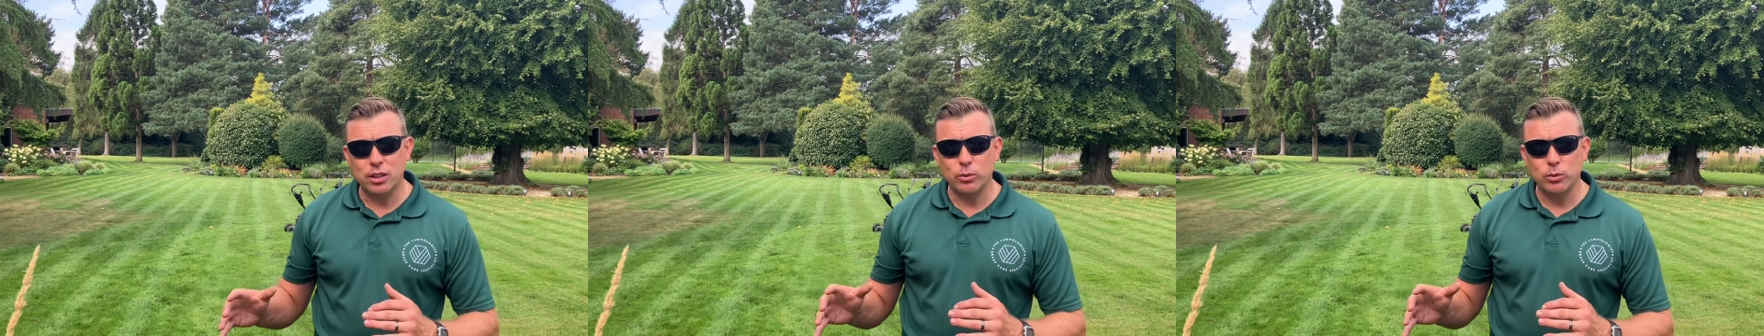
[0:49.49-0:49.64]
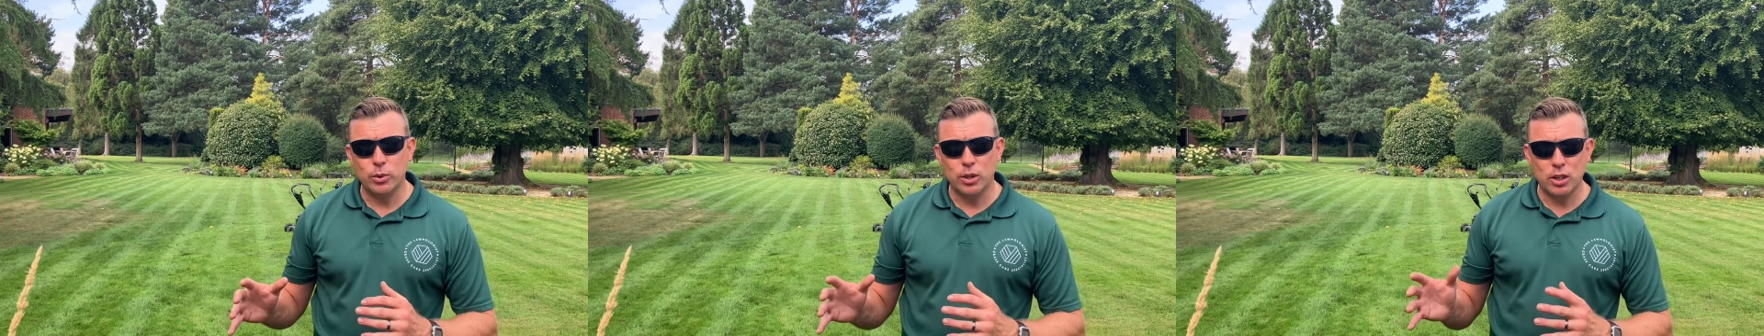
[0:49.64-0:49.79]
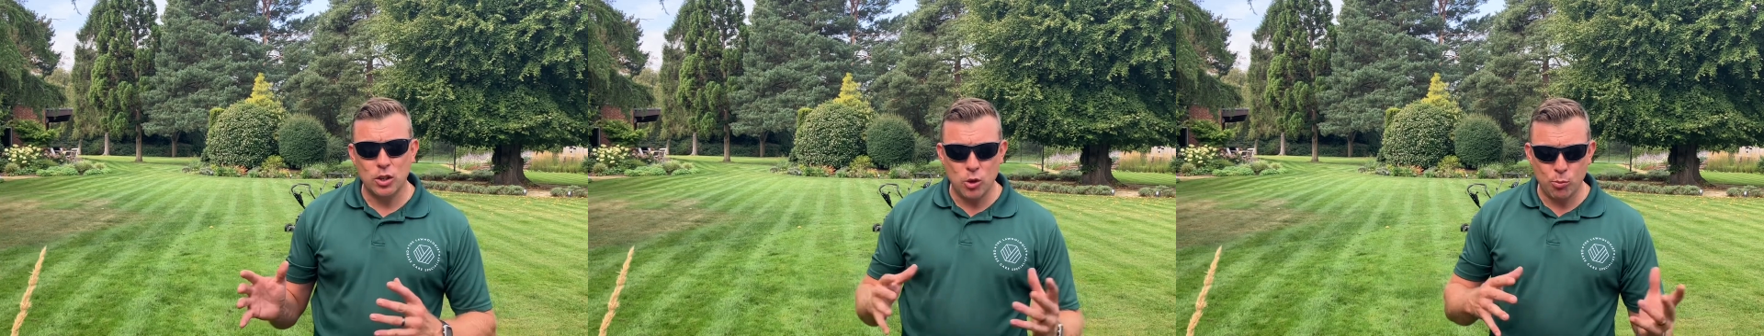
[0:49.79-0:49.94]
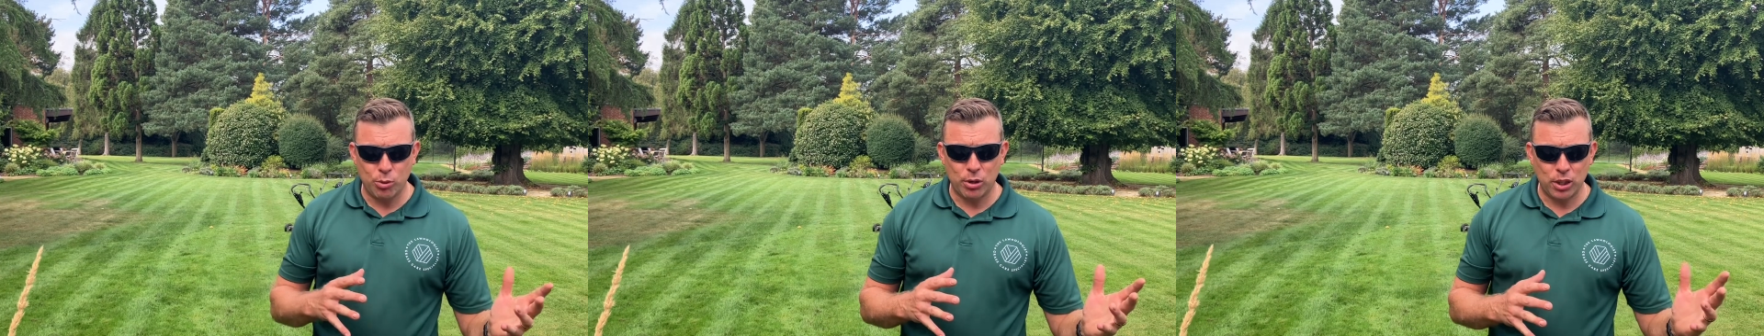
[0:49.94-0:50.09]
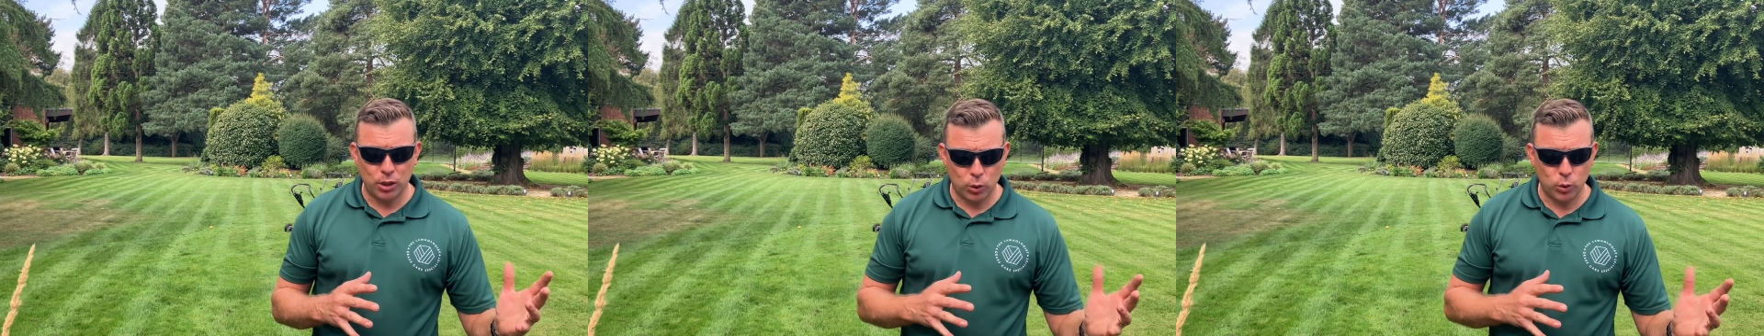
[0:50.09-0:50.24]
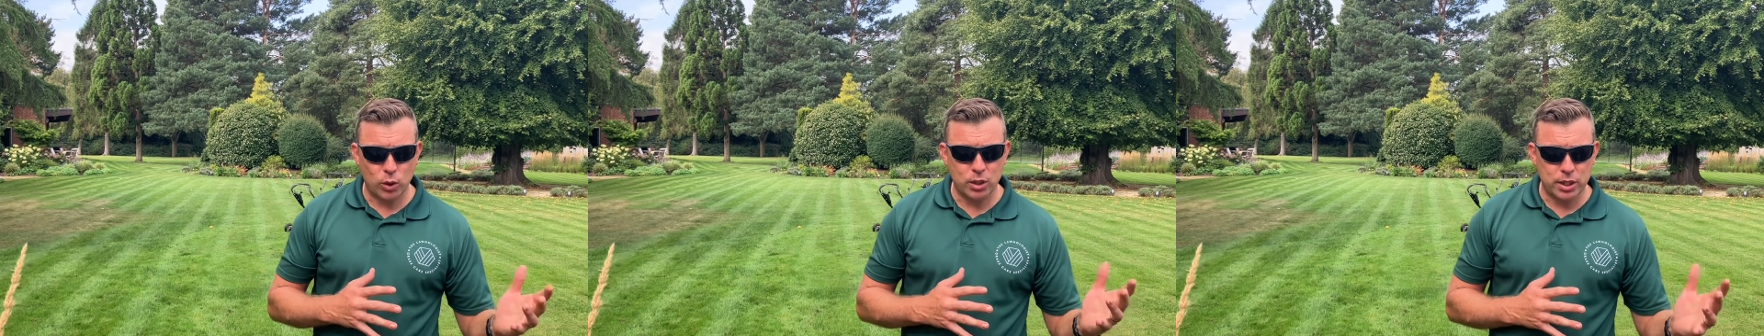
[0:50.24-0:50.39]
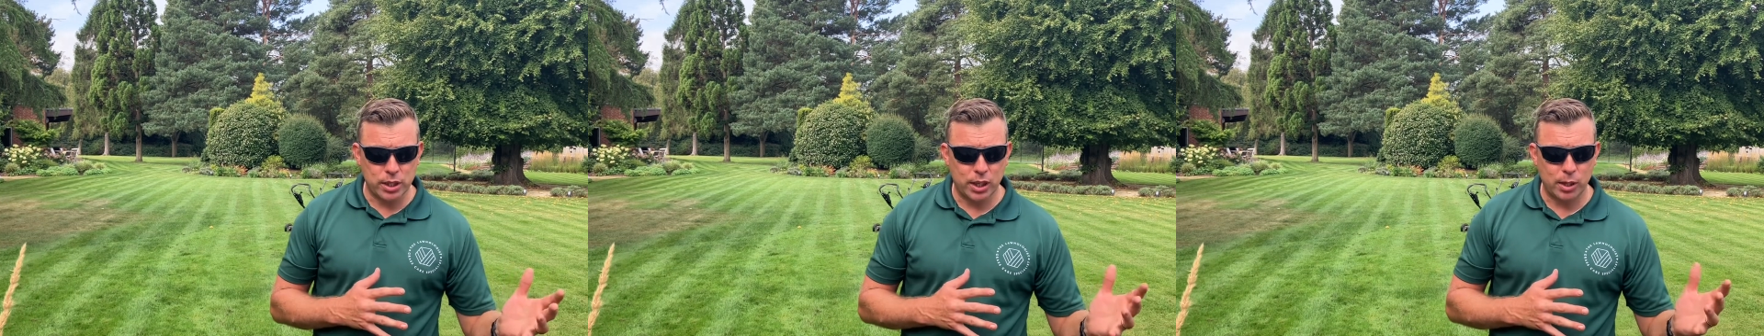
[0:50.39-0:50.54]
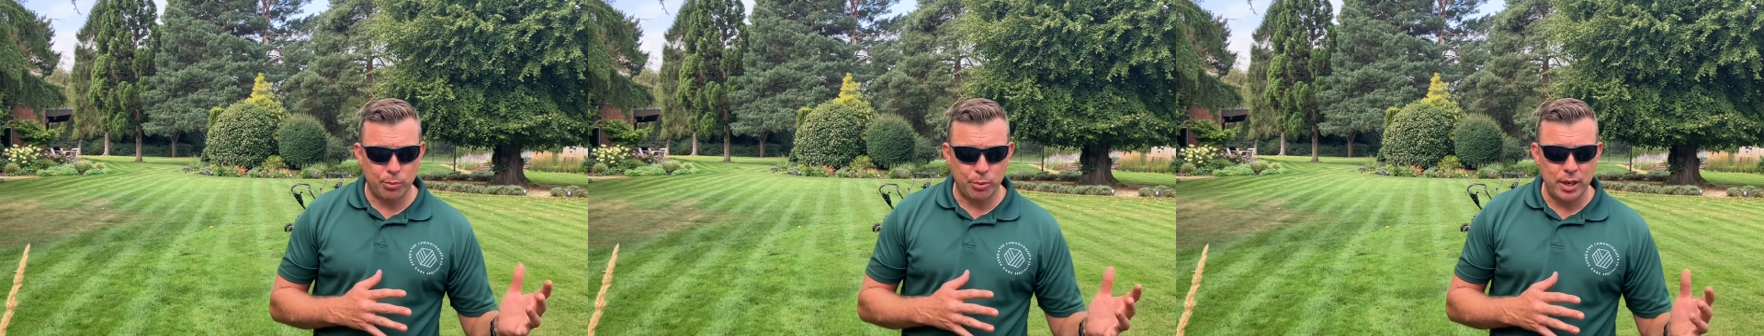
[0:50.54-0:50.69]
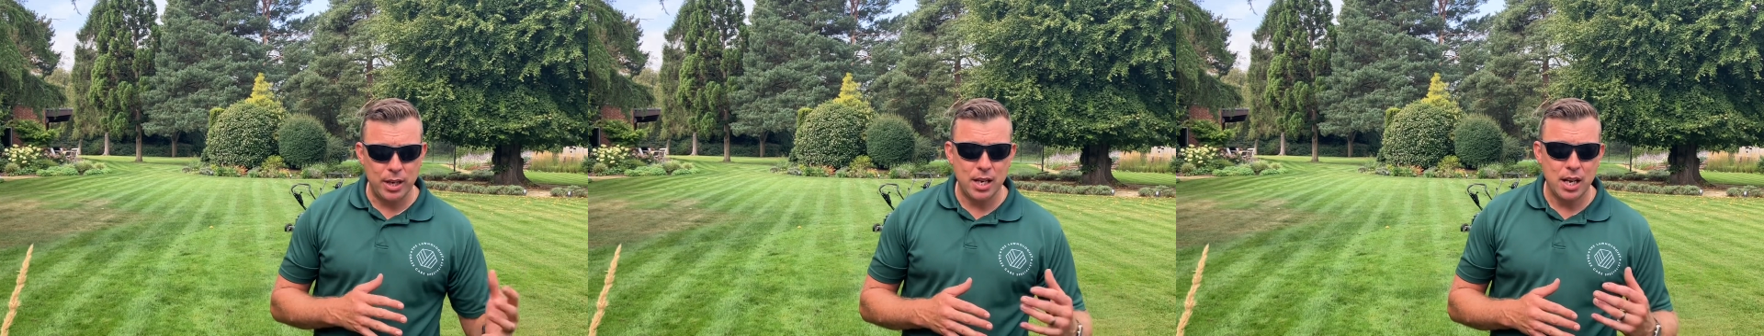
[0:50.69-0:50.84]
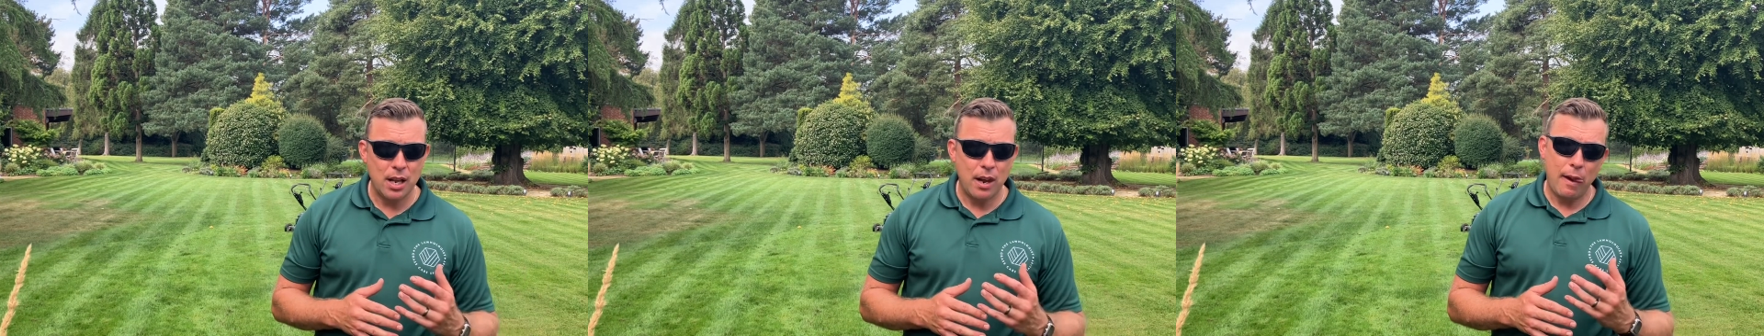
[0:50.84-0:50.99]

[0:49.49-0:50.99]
with a new product called Acyloprin